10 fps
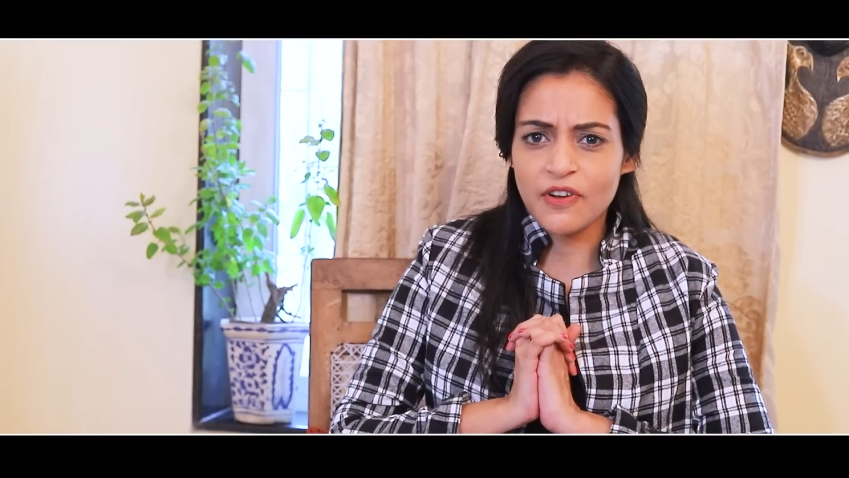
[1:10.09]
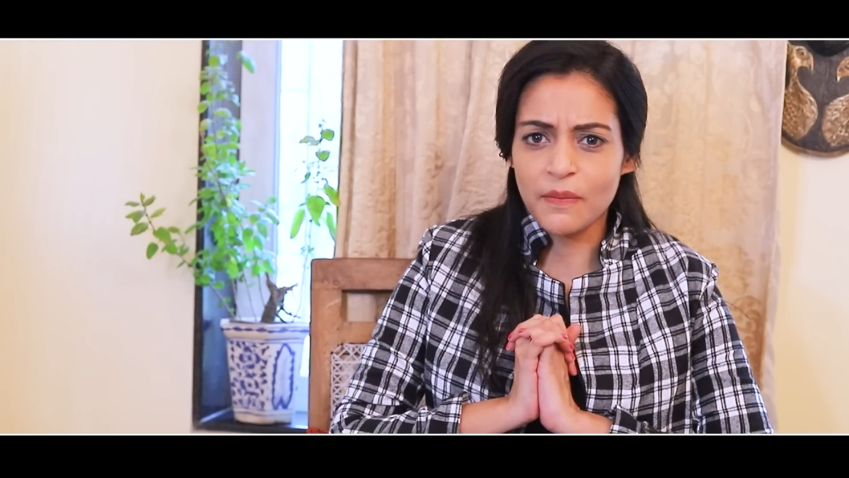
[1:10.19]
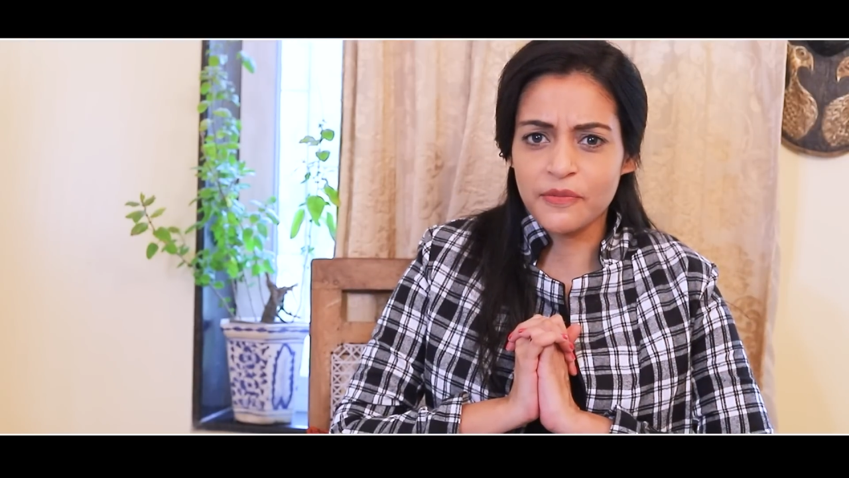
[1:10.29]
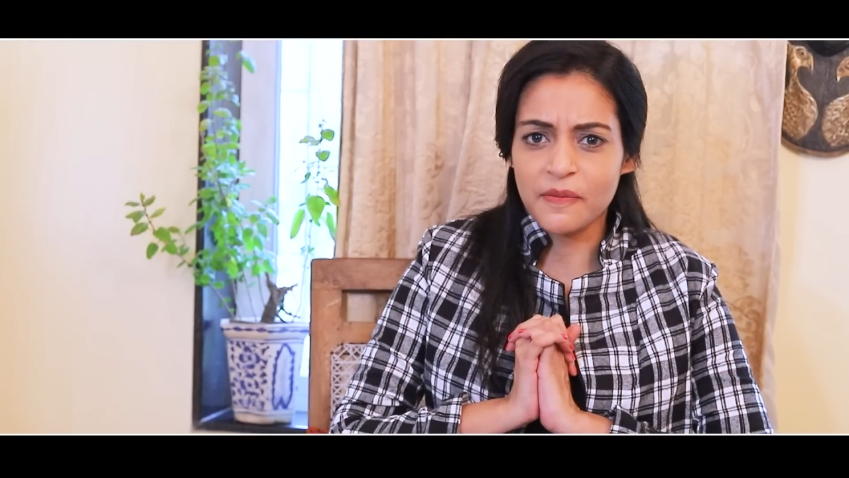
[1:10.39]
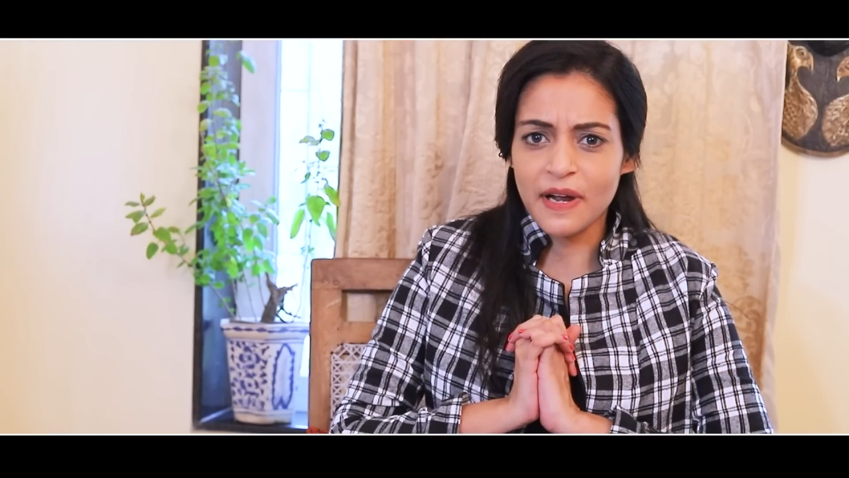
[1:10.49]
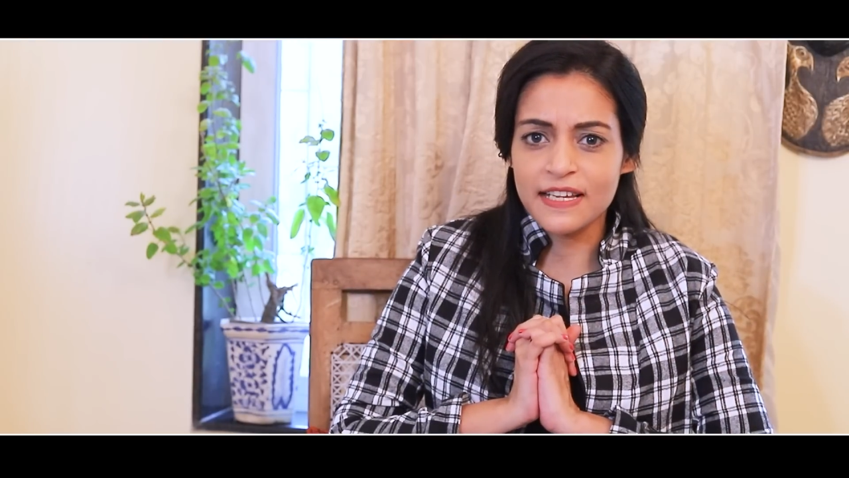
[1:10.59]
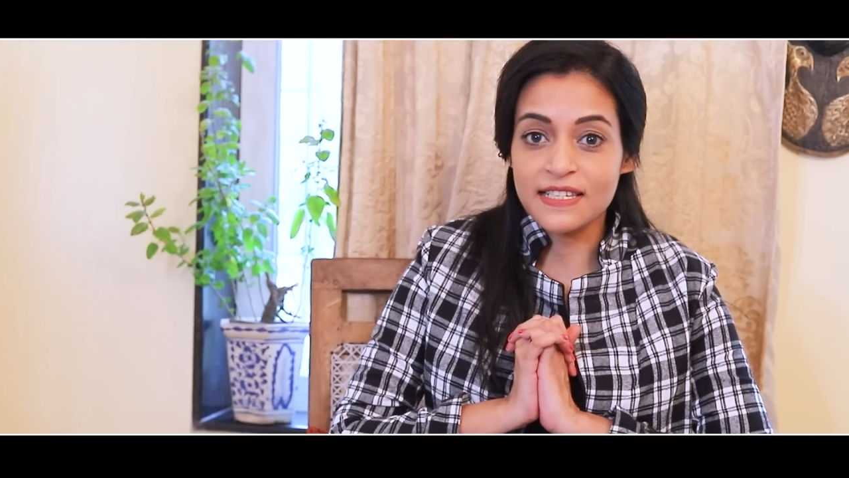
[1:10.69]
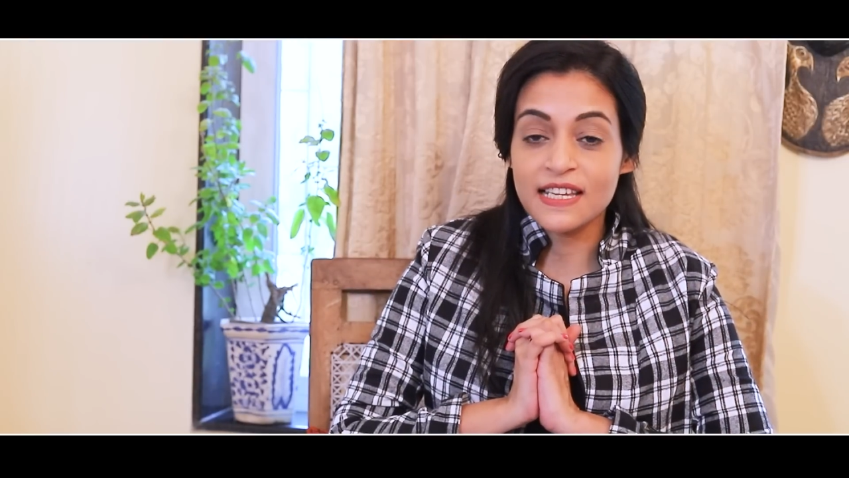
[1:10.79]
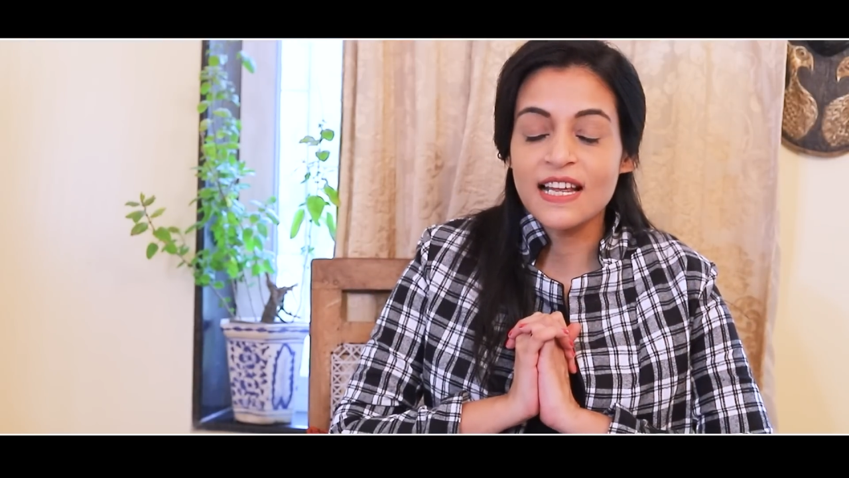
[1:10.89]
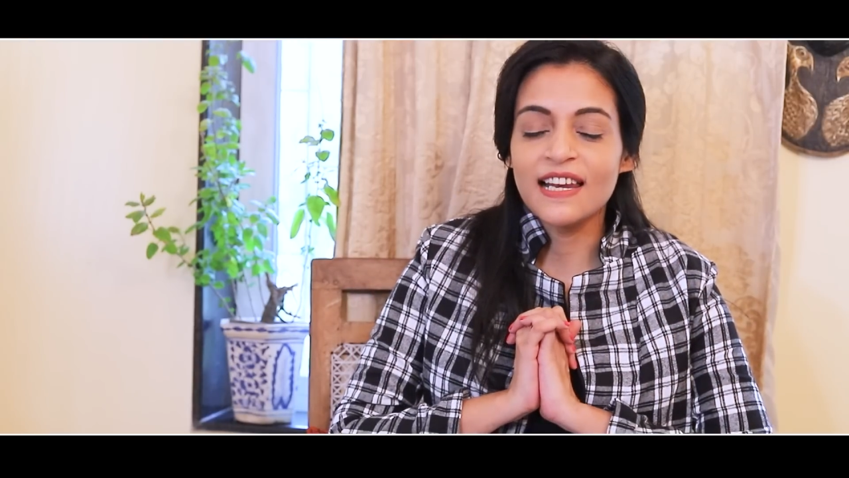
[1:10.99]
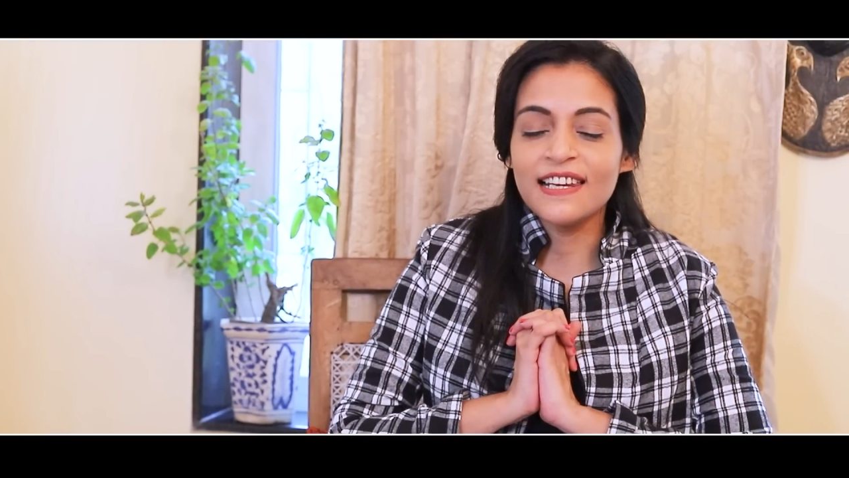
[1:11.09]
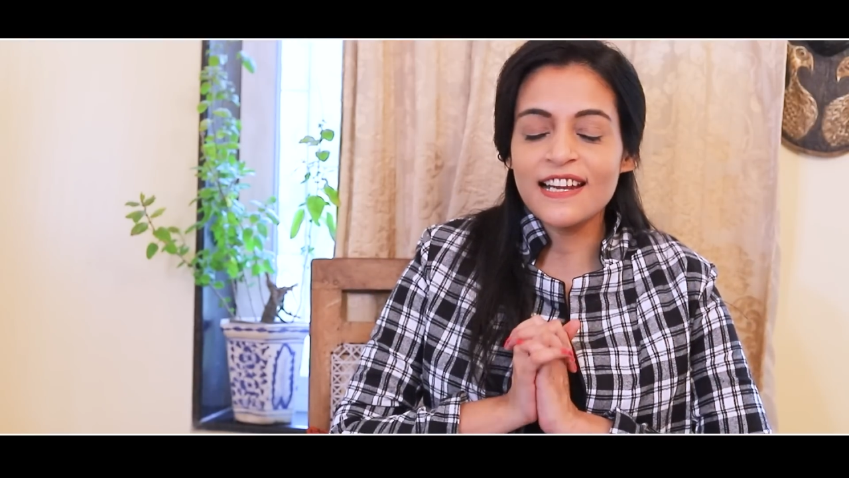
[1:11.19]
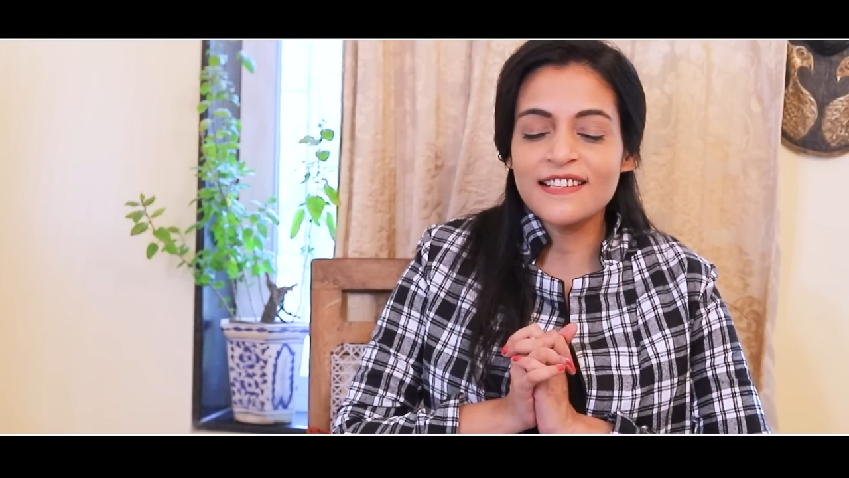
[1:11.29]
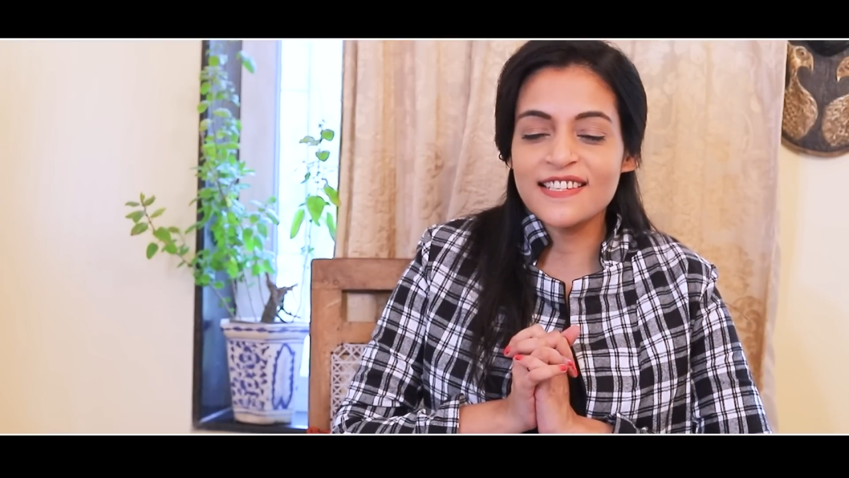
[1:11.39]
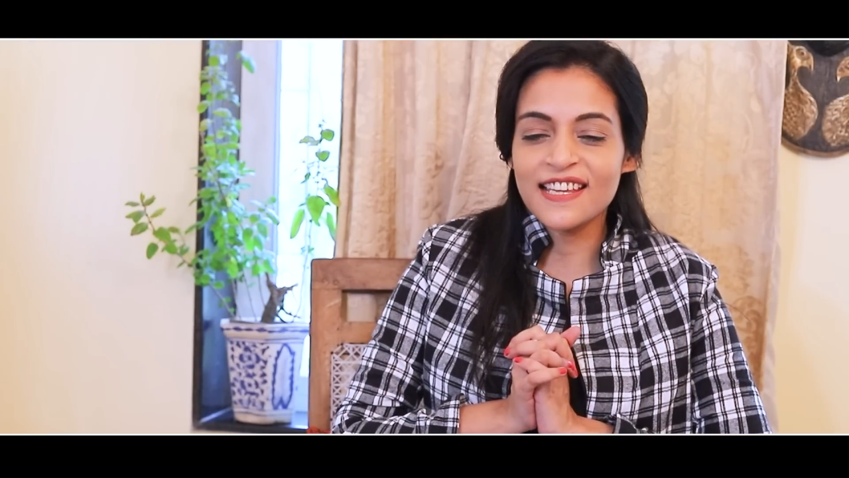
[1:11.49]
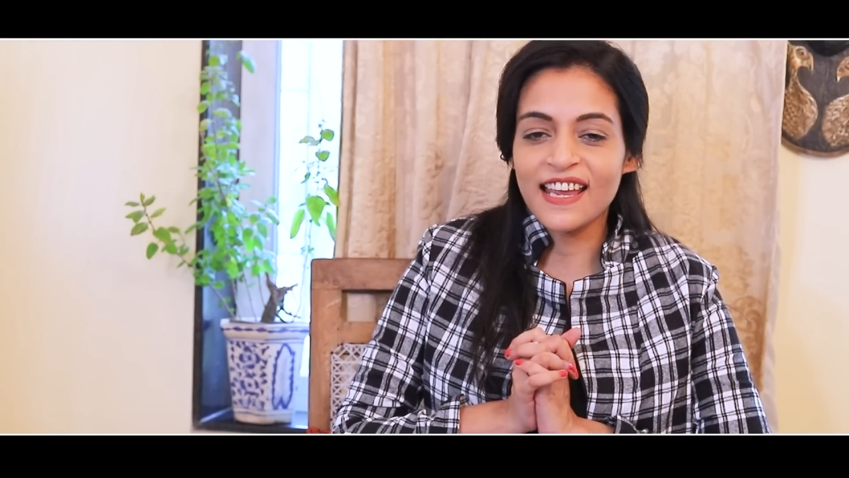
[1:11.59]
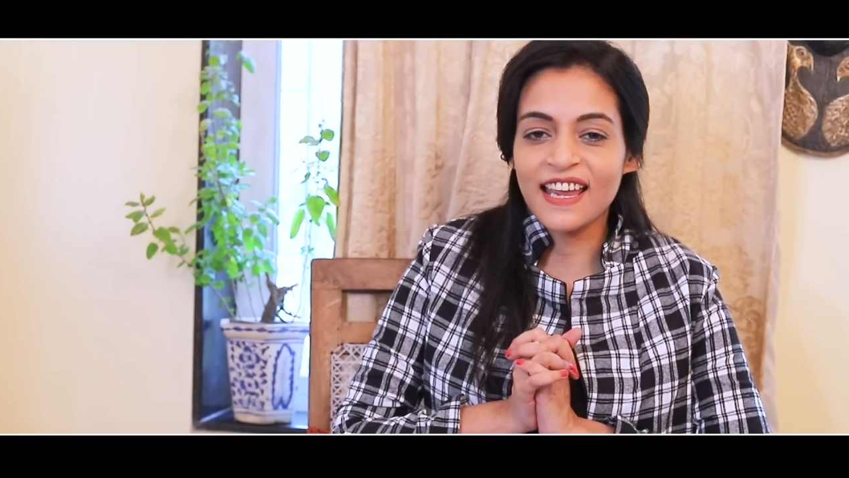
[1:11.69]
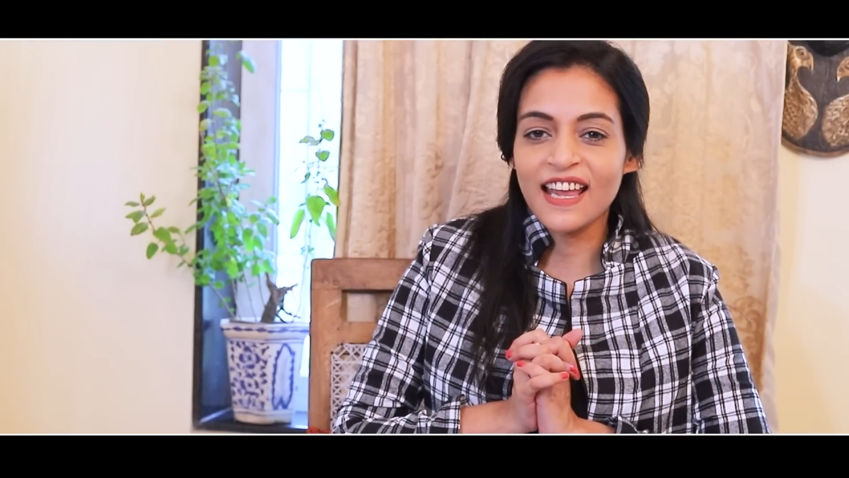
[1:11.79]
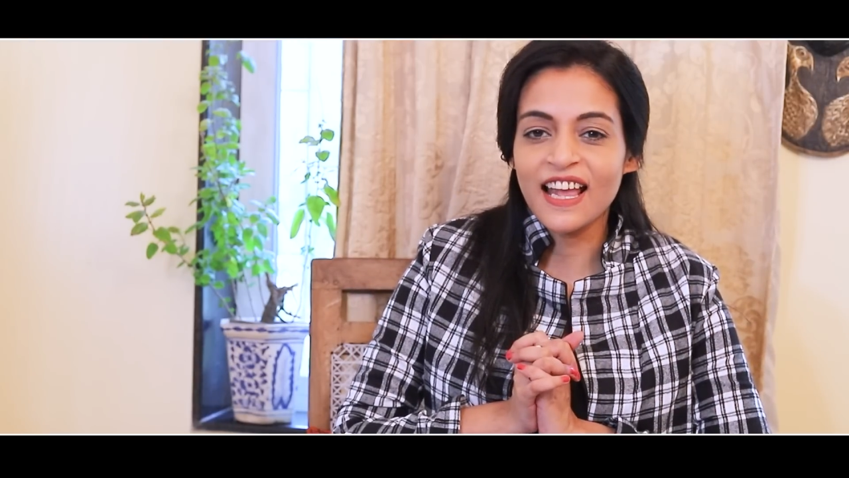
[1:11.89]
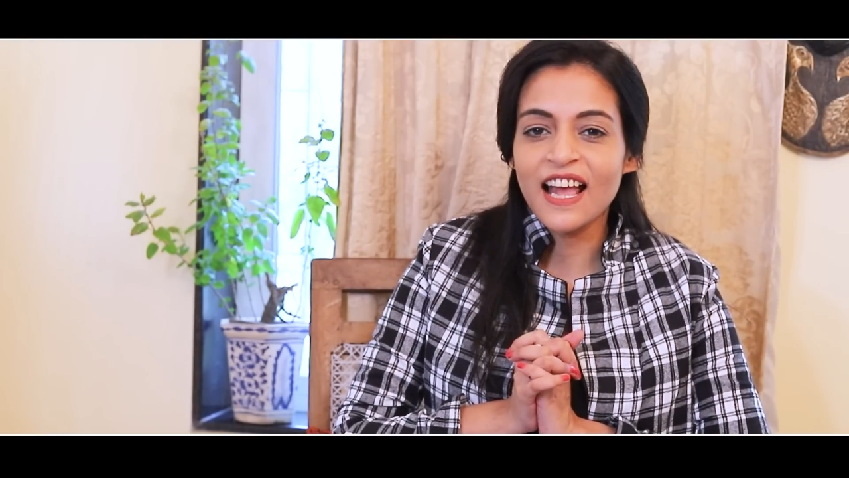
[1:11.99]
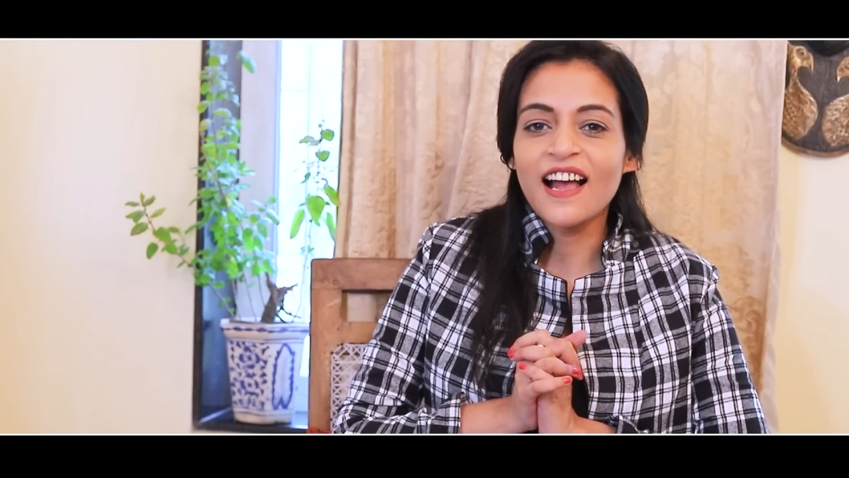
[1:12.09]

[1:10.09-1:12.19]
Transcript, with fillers: compromise. Let's say